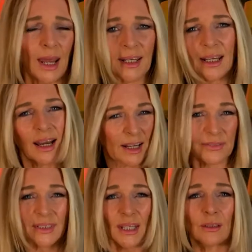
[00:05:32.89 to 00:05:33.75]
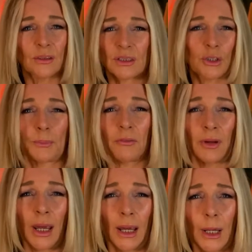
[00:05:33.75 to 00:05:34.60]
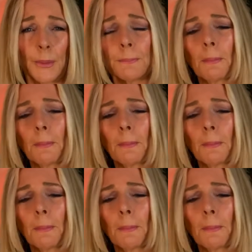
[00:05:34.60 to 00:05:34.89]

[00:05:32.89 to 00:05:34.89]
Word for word: any life skills, to be fair.